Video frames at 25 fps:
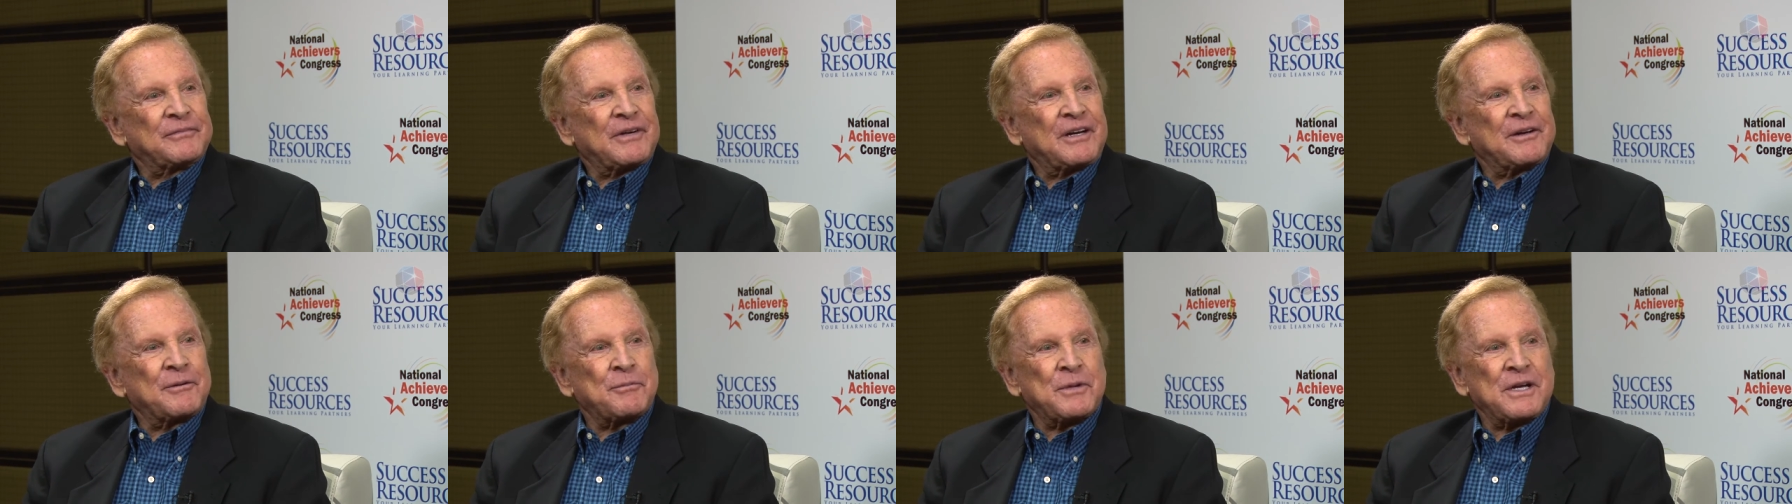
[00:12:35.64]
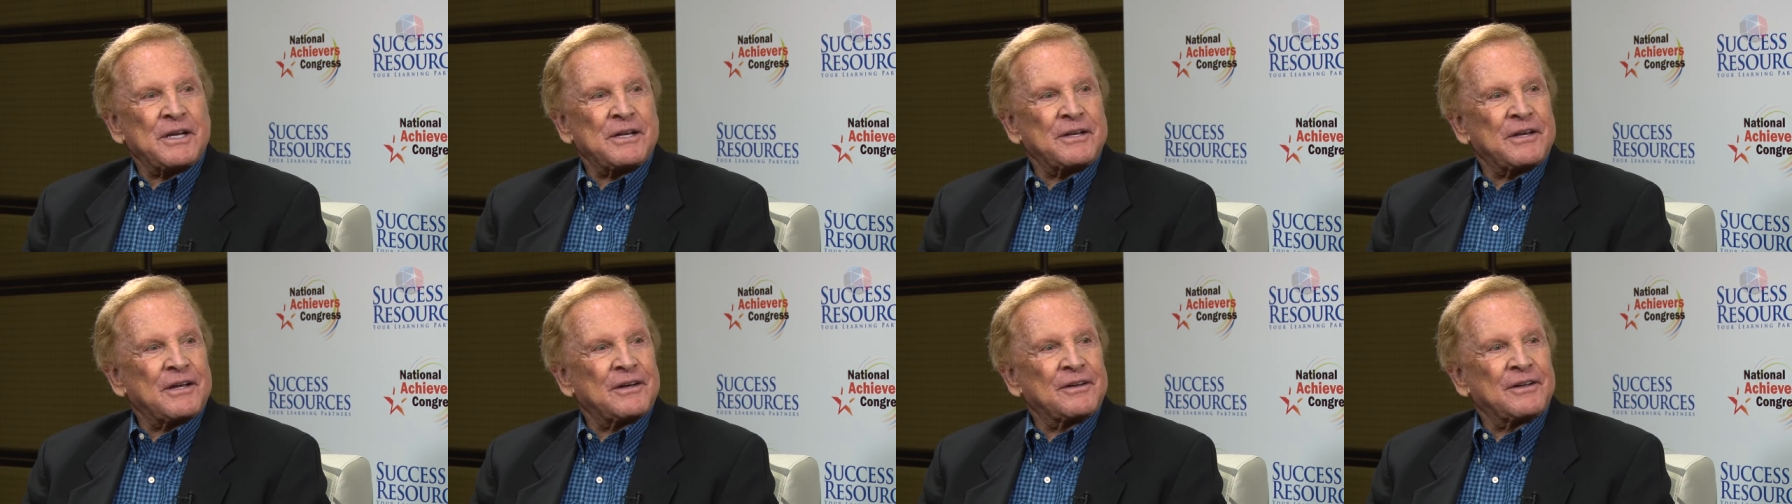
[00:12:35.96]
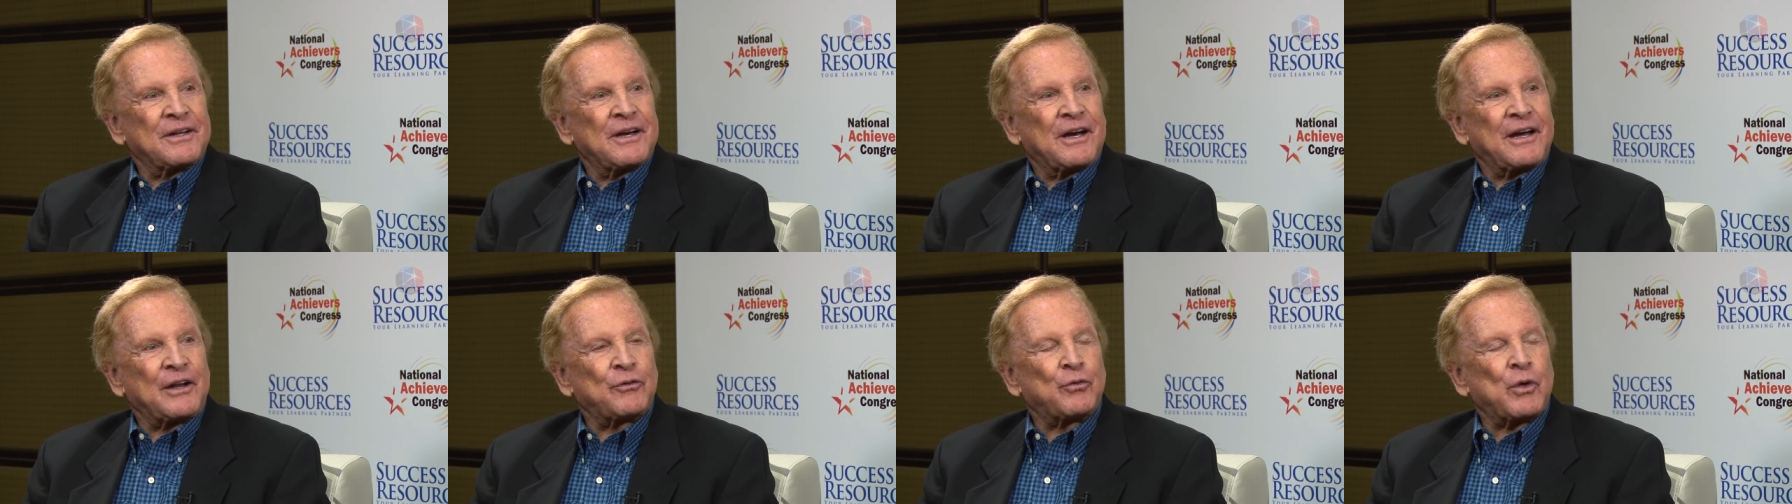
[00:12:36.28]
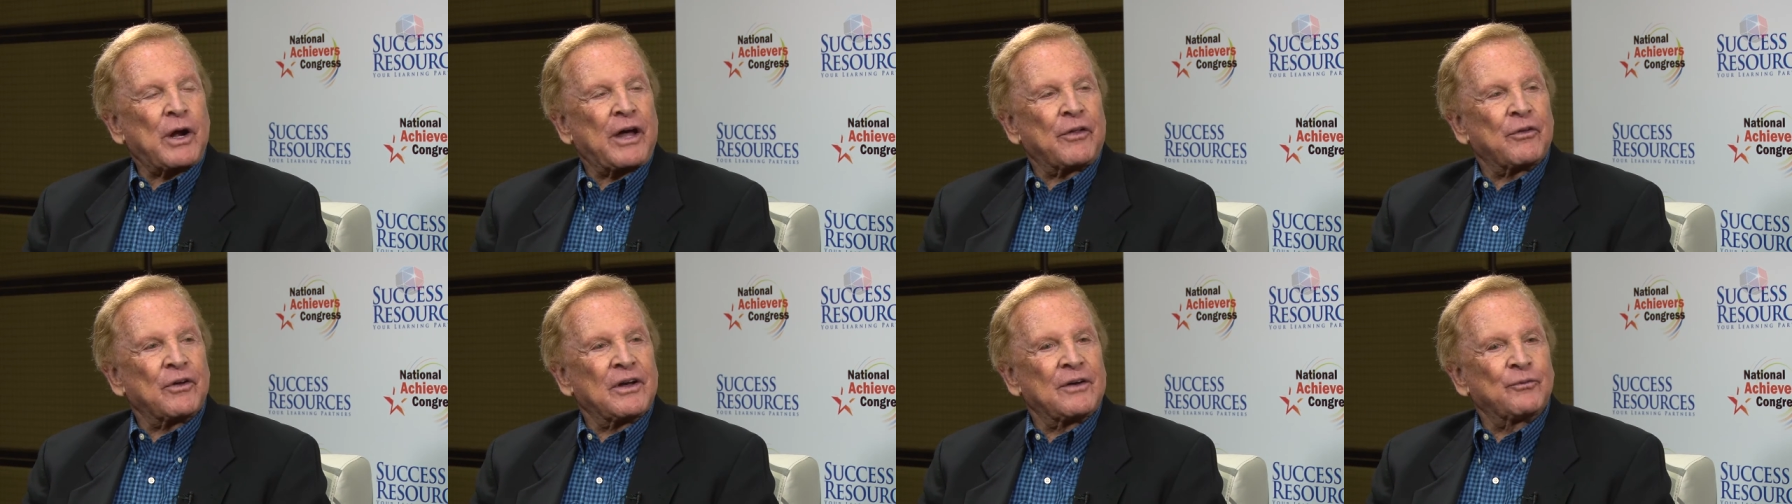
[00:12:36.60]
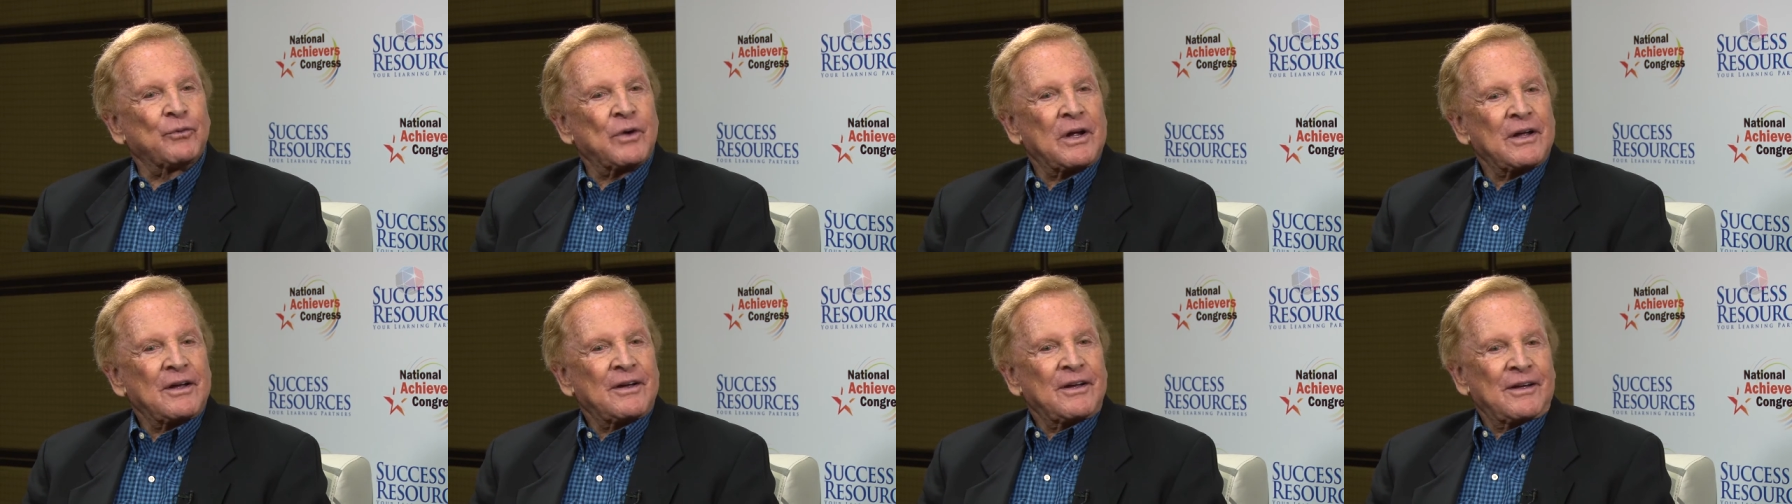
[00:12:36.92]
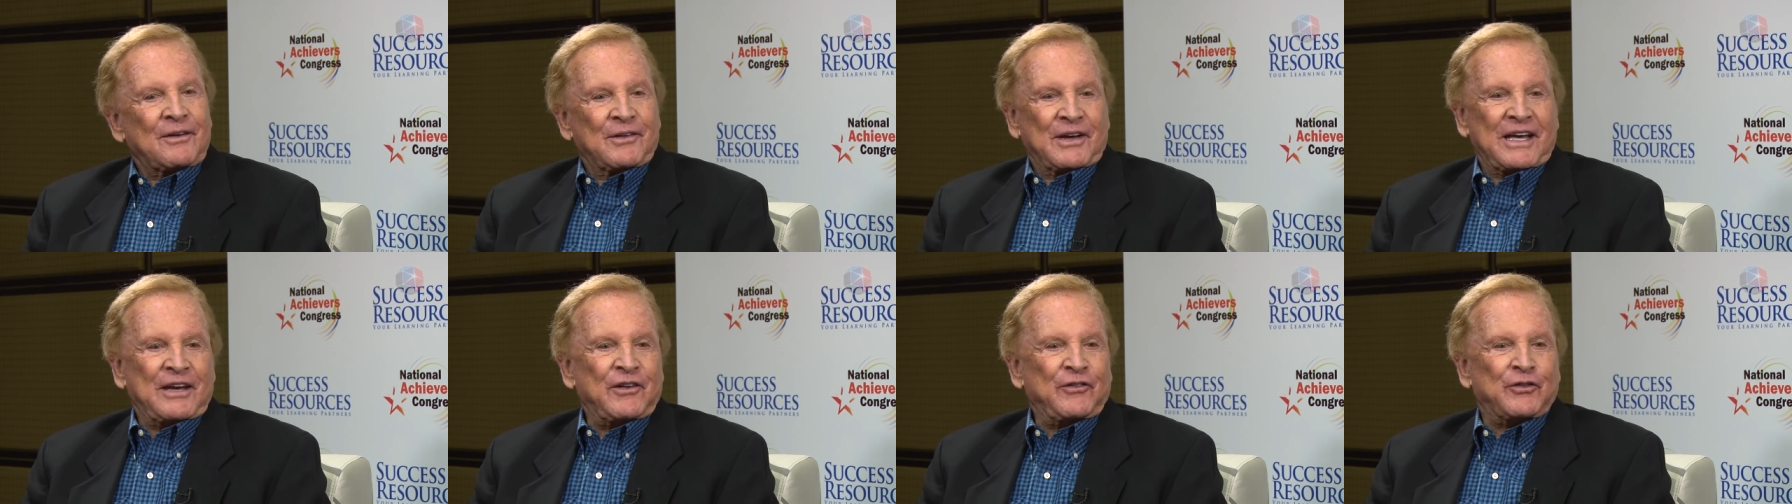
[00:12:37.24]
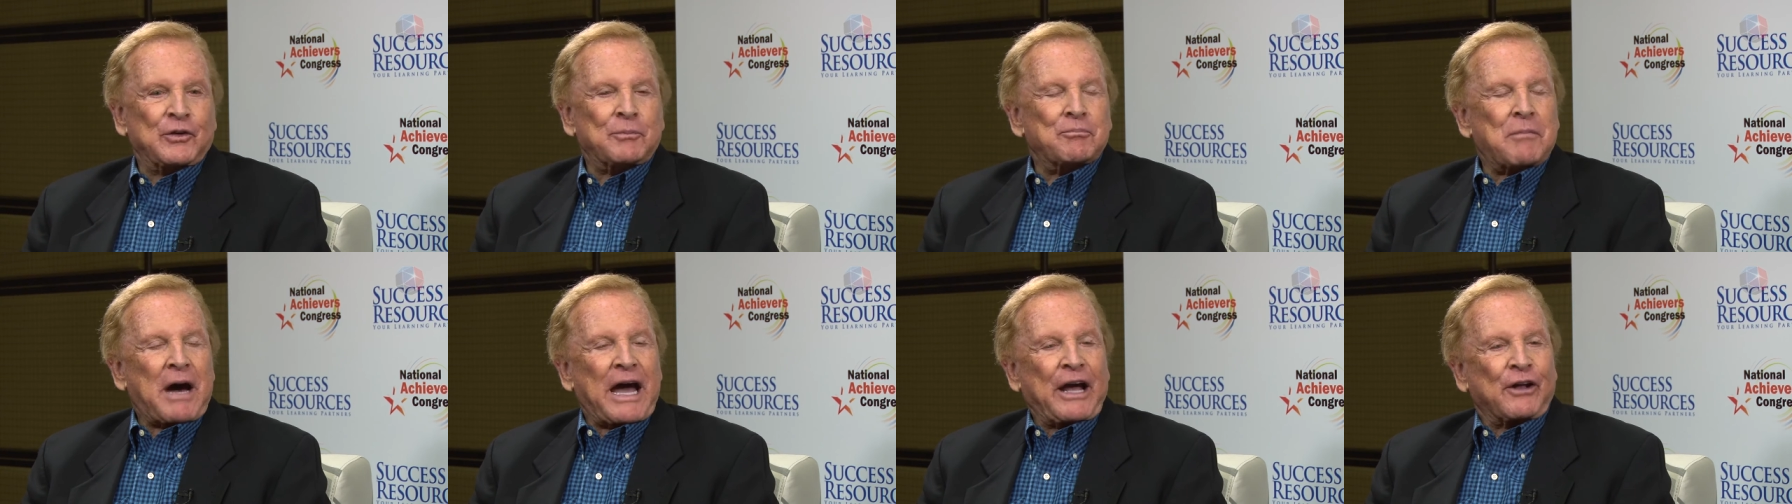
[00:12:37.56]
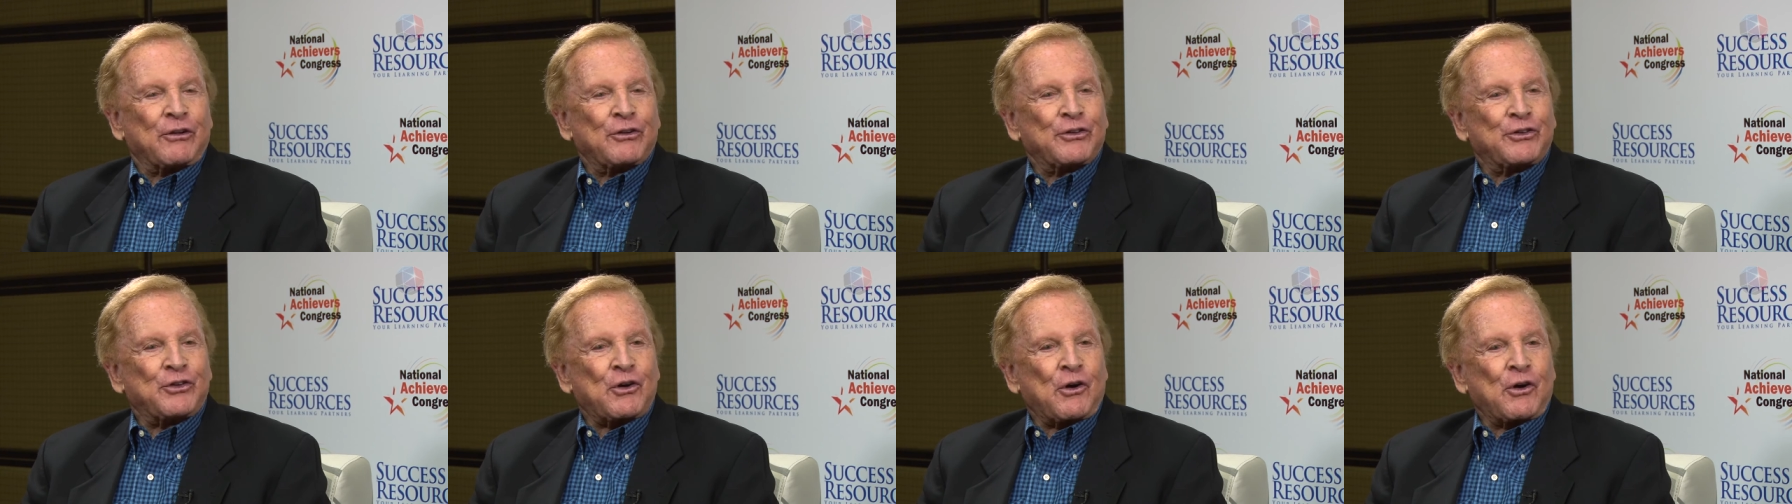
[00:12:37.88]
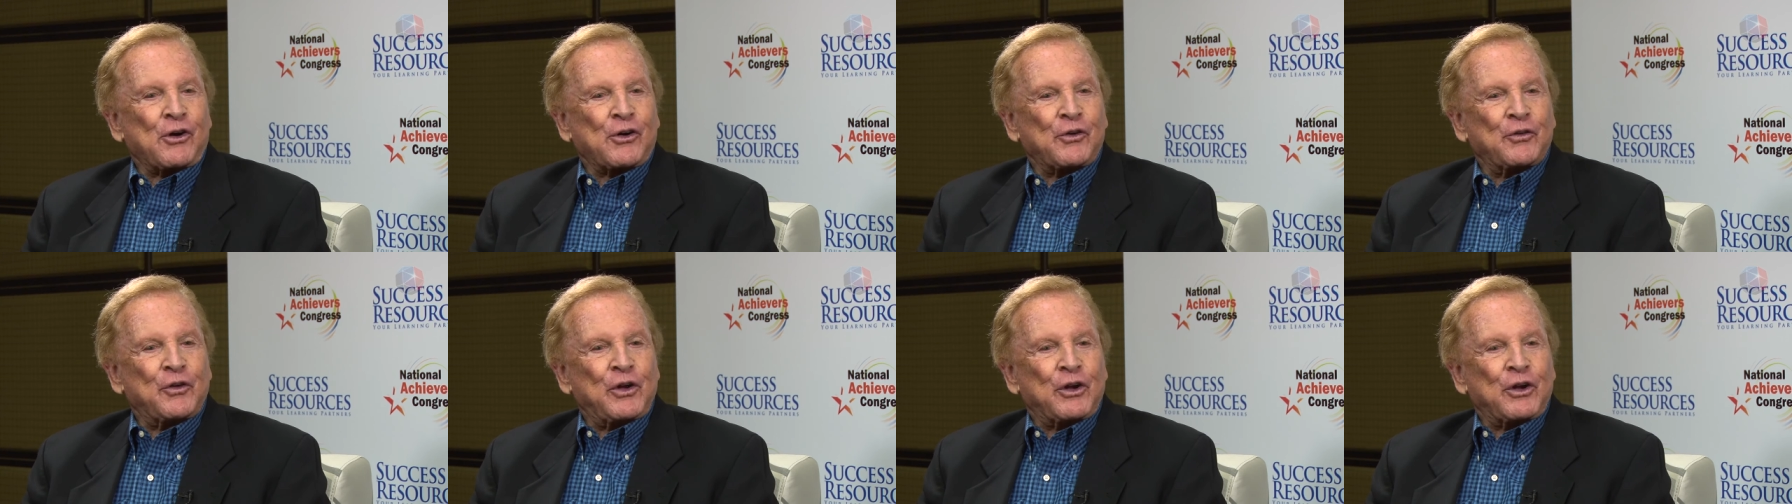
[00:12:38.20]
Yeah. I mean, I'd rather... Even Michael Jordan,